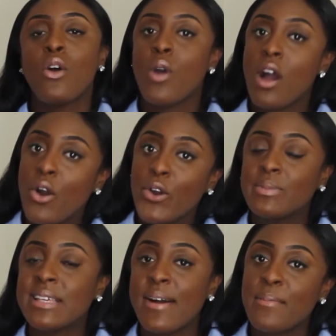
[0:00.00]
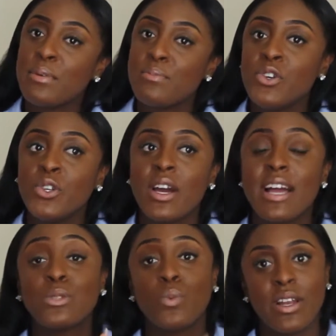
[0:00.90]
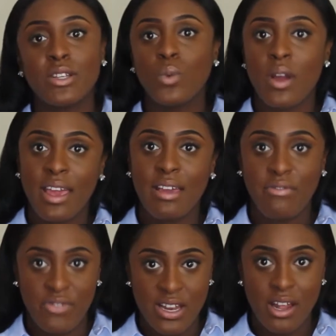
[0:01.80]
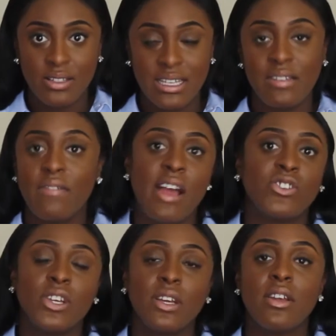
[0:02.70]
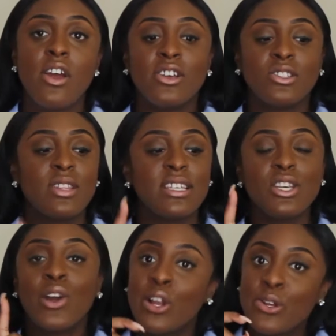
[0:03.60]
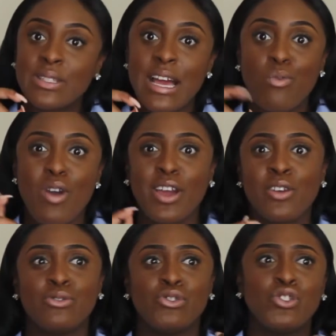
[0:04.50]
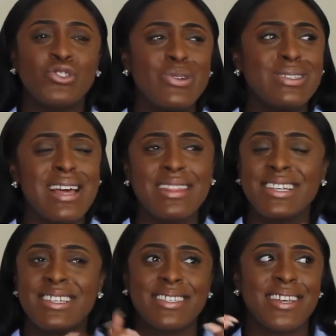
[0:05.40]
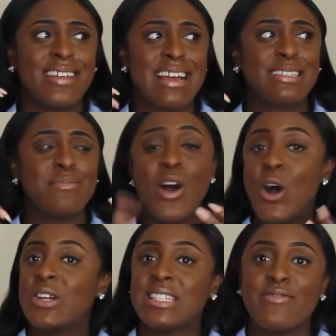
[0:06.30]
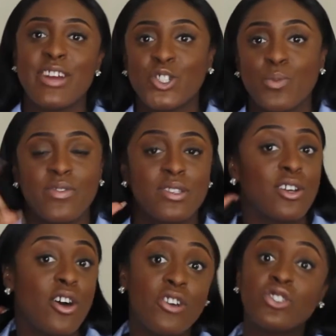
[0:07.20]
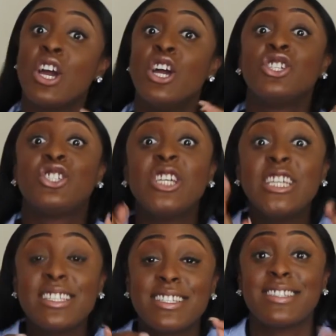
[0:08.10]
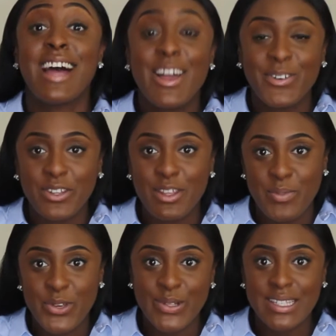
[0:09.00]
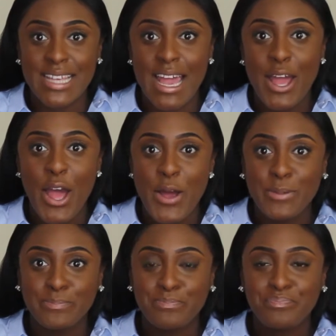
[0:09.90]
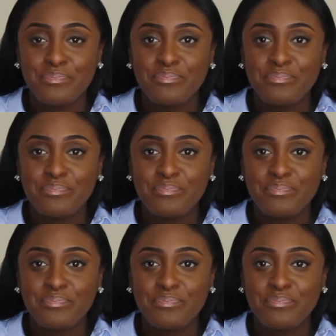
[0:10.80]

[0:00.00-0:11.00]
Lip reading: her hometown Bermuda, as well as working freelance in fashion. So this includes like working on shoots. I think she's done like some art direction with Solange. She styled the Beyonce